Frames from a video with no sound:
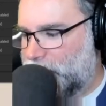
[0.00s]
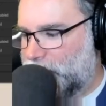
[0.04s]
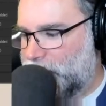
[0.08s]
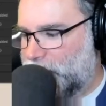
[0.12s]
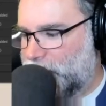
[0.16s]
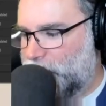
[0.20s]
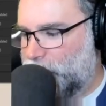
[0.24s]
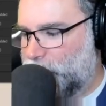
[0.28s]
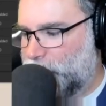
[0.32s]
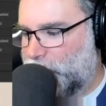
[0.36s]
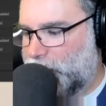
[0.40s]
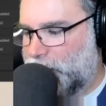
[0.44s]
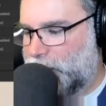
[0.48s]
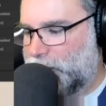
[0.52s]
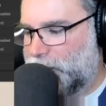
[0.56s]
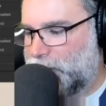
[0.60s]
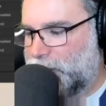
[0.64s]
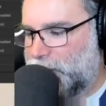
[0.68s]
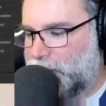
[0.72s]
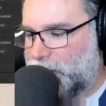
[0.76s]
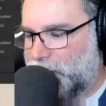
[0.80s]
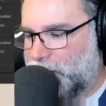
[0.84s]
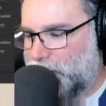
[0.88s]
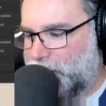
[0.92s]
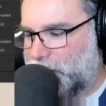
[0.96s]
Well,
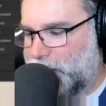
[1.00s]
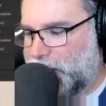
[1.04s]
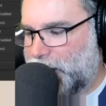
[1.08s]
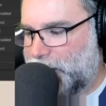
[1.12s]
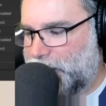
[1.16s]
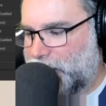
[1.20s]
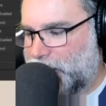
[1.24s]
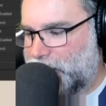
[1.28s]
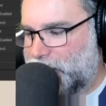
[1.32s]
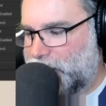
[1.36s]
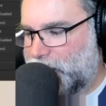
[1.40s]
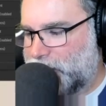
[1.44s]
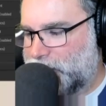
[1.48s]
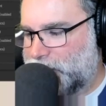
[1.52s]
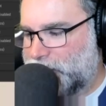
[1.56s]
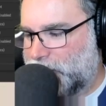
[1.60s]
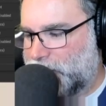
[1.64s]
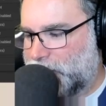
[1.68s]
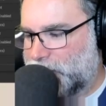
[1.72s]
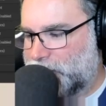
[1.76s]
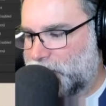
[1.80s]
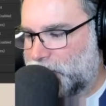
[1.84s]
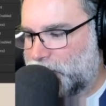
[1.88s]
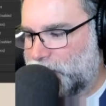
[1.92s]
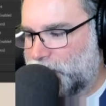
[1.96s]
yeah, that still
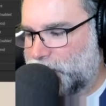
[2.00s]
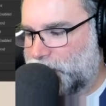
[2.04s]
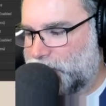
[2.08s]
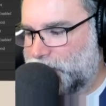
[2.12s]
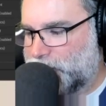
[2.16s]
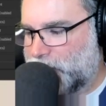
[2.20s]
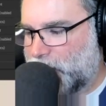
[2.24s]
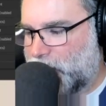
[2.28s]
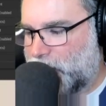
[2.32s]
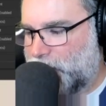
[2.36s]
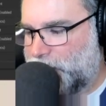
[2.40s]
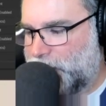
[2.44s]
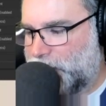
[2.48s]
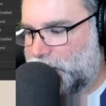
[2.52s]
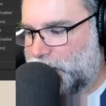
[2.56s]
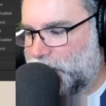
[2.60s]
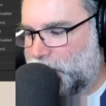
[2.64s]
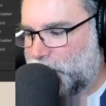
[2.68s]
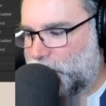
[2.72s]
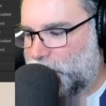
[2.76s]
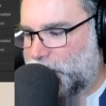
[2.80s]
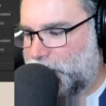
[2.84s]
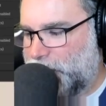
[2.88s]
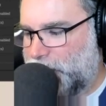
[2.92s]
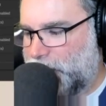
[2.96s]
doesn't resolve the issue
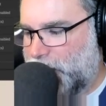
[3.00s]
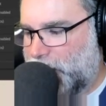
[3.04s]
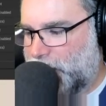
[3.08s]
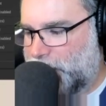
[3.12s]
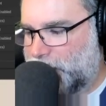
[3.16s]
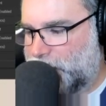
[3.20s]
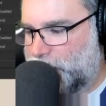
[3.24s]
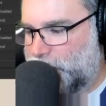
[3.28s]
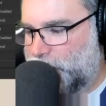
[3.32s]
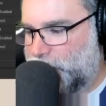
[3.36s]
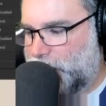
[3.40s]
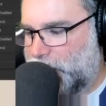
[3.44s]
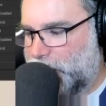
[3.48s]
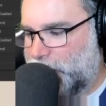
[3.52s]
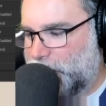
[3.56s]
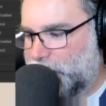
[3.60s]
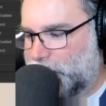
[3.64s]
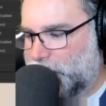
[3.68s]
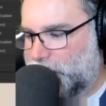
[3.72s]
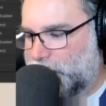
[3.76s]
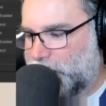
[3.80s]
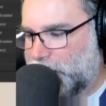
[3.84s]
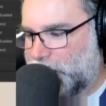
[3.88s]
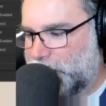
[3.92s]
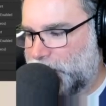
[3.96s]
where you haven't been able to
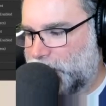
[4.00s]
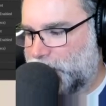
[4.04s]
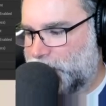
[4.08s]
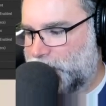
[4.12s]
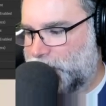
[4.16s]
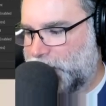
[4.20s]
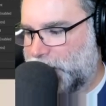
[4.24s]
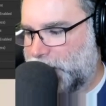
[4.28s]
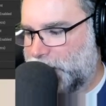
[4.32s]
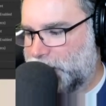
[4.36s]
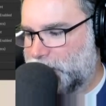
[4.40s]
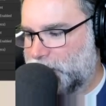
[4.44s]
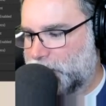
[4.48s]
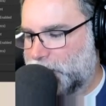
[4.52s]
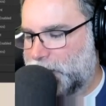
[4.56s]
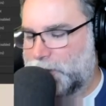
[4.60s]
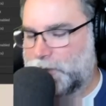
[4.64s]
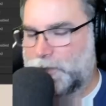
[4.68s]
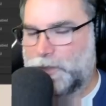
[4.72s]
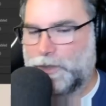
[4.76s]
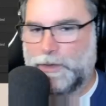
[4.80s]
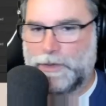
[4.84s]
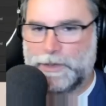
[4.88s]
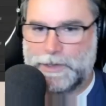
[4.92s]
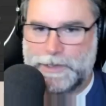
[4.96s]
find your shades. Okay,
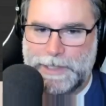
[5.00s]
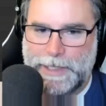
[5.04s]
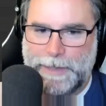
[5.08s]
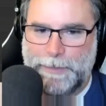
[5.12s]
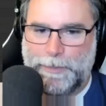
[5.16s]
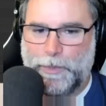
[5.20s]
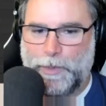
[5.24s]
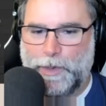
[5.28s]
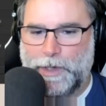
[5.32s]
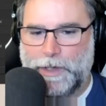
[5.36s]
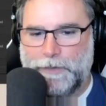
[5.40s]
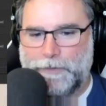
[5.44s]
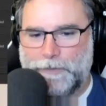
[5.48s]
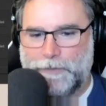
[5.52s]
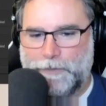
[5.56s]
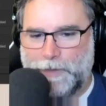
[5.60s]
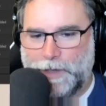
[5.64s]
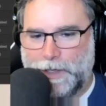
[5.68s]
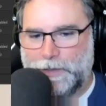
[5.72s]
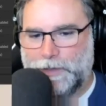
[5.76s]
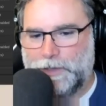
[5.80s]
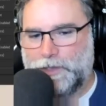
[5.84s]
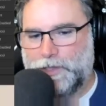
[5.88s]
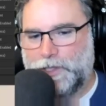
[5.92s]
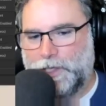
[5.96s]
so step 1,
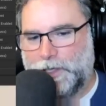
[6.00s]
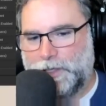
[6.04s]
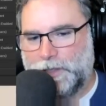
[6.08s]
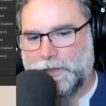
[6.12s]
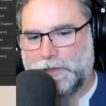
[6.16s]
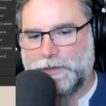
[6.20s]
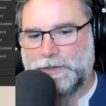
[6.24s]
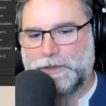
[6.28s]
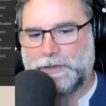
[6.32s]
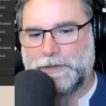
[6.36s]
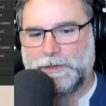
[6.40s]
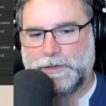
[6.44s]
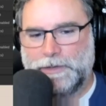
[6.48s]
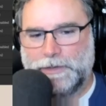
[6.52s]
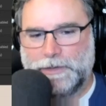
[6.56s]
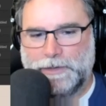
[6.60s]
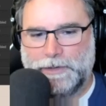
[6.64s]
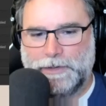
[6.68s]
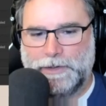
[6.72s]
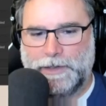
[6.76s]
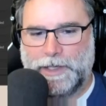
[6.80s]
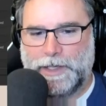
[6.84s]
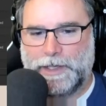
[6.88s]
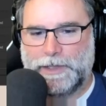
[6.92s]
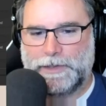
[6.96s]
find the shades.
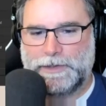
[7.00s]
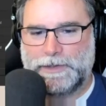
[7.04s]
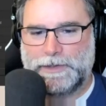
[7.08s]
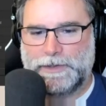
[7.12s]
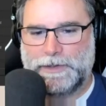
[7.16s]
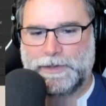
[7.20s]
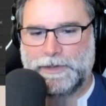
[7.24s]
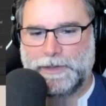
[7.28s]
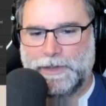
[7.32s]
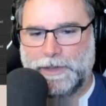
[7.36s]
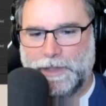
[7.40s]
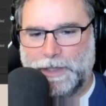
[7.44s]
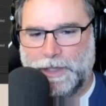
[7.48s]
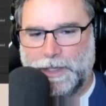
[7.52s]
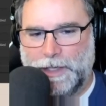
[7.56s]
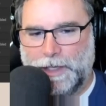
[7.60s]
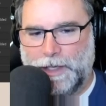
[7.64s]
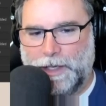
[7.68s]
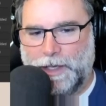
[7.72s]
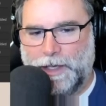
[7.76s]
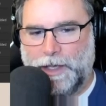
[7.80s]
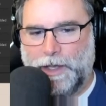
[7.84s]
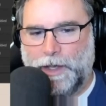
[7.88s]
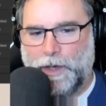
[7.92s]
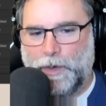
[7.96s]
Yes.
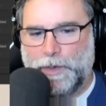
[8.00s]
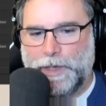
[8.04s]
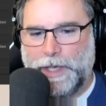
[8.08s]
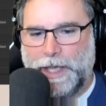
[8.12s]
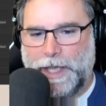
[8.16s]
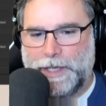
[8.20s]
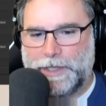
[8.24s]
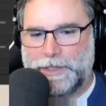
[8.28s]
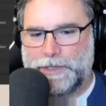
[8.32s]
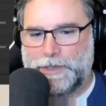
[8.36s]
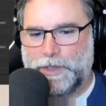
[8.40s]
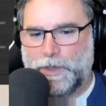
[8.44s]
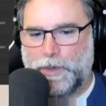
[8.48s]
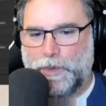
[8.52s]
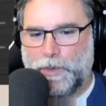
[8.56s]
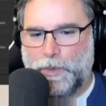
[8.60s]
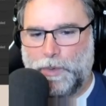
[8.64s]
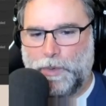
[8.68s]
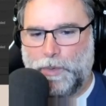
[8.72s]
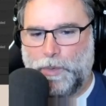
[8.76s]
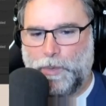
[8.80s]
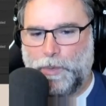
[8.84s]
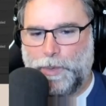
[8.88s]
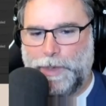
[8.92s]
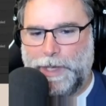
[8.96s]
Okay,
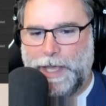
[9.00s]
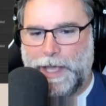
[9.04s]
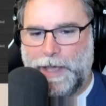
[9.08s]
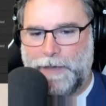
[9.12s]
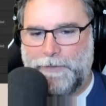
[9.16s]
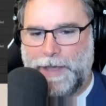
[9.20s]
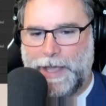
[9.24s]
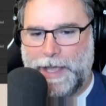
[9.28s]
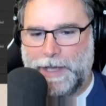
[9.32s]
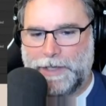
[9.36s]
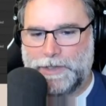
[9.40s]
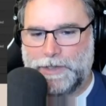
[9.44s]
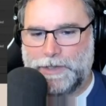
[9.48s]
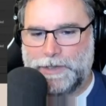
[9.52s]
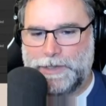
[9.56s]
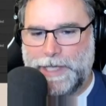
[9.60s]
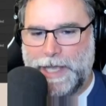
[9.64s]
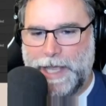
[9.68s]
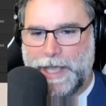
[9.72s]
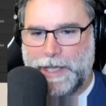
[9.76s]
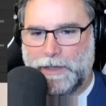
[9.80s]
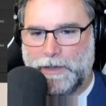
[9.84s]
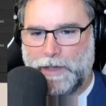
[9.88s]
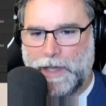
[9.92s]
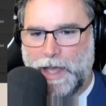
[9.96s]
so we have actor
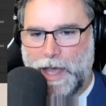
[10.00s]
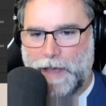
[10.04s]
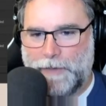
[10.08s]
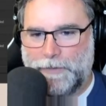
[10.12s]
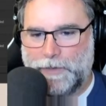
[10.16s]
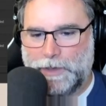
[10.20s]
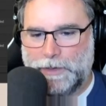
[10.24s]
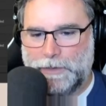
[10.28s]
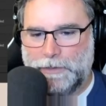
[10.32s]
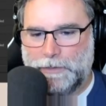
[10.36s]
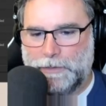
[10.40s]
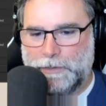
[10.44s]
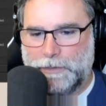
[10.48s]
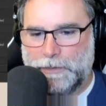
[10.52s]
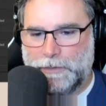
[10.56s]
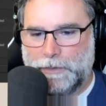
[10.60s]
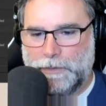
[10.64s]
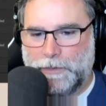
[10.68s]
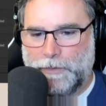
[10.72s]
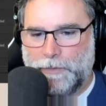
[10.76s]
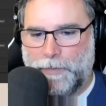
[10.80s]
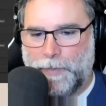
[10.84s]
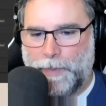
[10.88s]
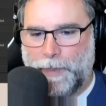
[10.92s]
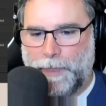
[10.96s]
tag lava.
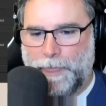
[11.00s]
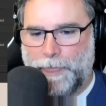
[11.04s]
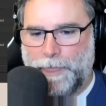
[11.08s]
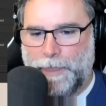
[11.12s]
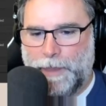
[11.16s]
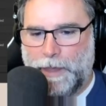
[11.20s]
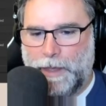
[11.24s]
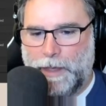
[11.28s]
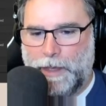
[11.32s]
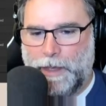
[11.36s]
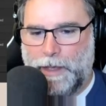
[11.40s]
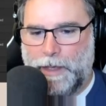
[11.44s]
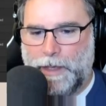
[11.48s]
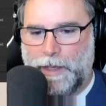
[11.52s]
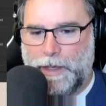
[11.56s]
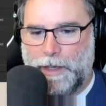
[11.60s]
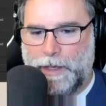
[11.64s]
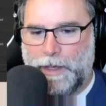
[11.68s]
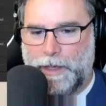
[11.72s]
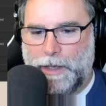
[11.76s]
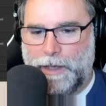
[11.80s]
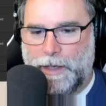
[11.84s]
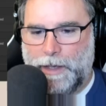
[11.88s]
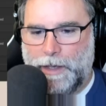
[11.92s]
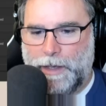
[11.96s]

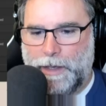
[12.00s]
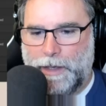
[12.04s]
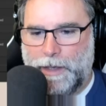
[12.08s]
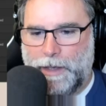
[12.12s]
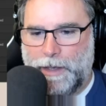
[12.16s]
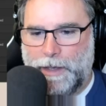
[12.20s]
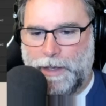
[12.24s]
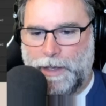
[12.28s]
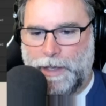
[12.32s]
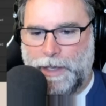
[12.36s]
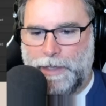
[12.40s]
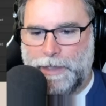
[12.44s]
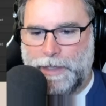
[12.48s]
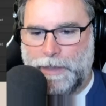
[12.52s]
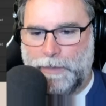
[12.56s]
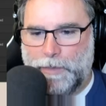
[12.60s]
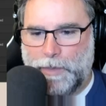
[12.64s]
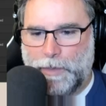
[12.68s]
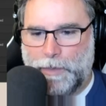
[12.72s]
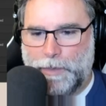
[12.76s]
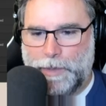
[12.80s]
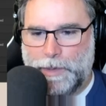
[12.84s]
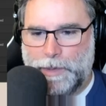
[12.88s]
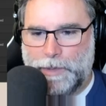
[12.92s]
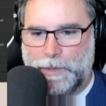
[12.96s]
And then
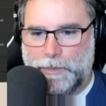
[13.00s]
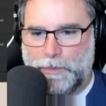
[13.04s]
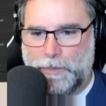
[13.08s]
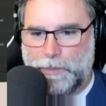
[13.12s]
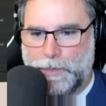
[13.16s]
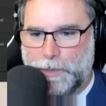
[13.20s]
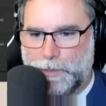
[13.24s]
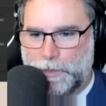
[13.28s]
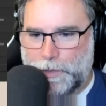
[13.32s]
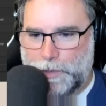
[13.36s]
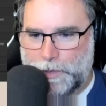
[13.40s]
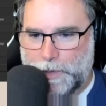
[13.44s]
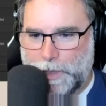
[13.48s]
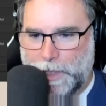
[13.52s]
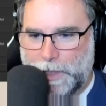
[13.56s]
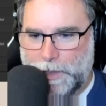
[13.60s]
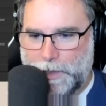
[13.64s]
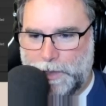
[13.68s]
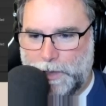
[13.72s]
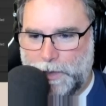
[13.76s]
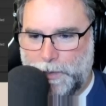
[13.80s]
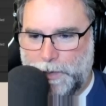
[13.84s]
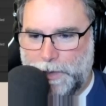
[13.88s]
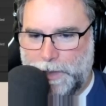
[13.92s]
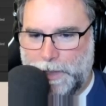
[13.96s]
what we were trying to
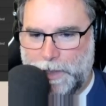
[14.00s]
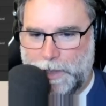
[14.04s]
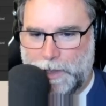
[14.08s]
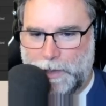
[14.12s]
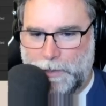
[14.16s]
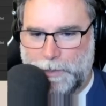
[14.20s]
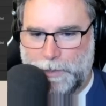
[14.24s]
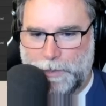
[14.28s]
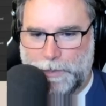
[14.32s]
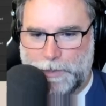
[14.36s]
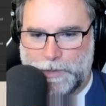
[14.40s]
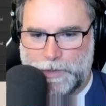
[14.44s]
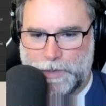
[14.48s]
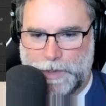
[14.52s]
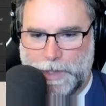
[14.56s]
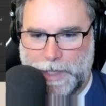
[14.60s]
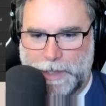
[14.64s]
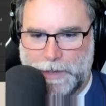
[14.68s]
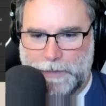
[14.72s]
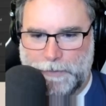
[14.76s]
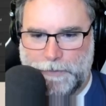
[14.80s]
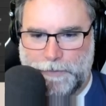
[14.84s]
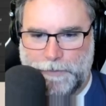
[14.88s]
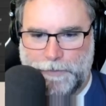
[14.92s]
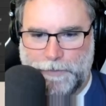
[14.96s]
do here, we were trying
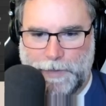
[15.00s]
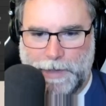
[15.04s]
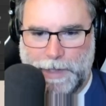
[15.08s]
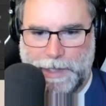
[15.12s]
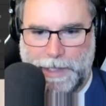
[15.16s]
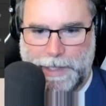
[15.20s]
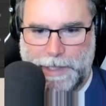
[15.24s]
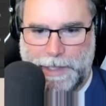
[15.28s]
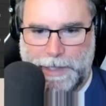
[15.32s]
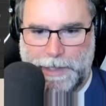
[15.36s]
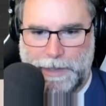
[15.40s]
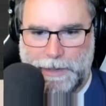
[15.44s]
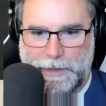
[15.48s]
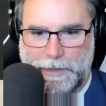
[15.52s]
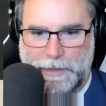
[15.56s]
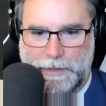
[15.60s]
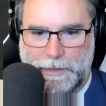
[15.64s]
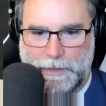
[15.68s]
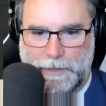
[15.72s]
to find